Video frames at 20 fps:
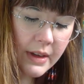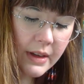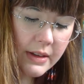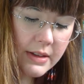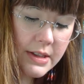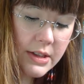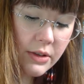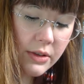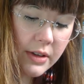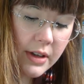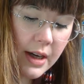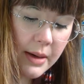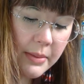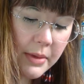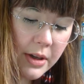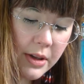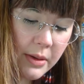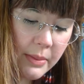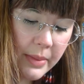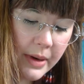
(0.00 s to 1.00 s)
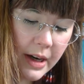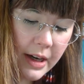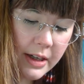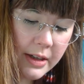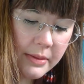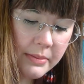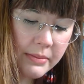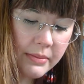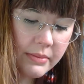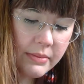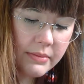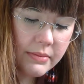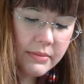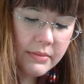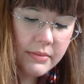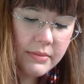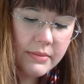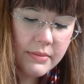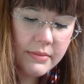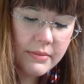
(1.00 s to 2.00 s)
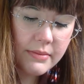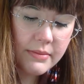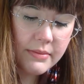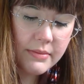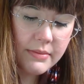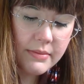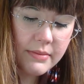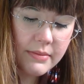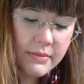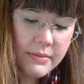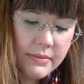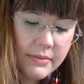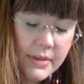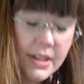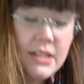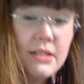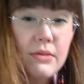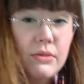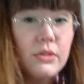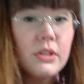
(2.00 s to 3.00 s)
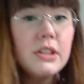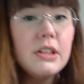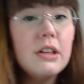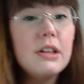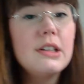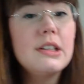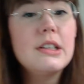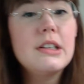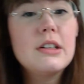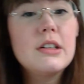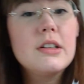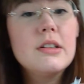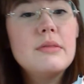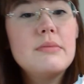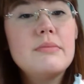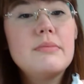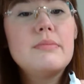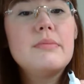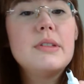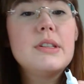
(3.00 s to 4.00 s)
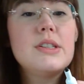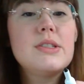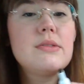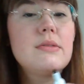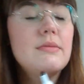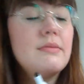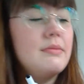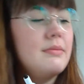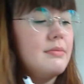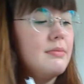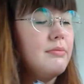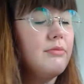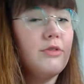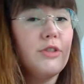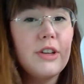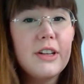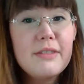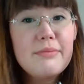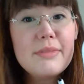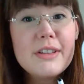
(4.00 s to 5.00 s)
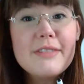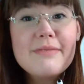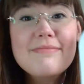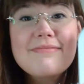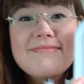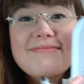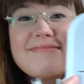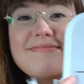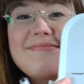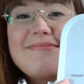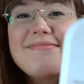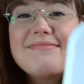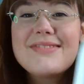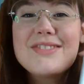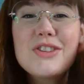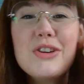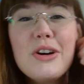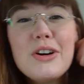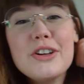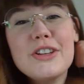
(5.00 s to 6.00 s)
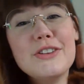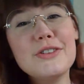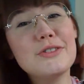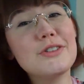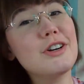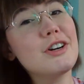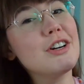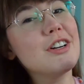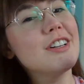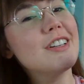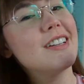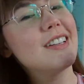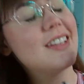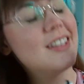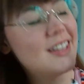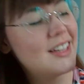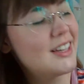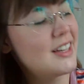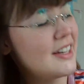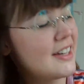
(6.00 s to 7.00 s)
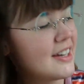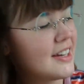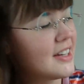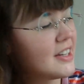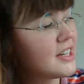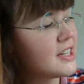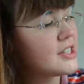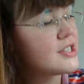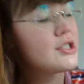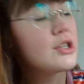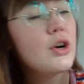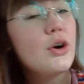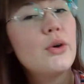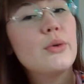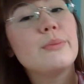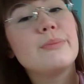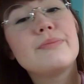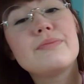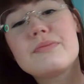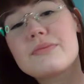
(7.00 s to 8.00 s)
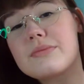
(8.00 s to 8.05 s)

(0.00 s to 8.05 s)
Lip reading: Still, I'm on the bottom. That's a really ugly heart. Please forgive me. Draw a cuter heart. So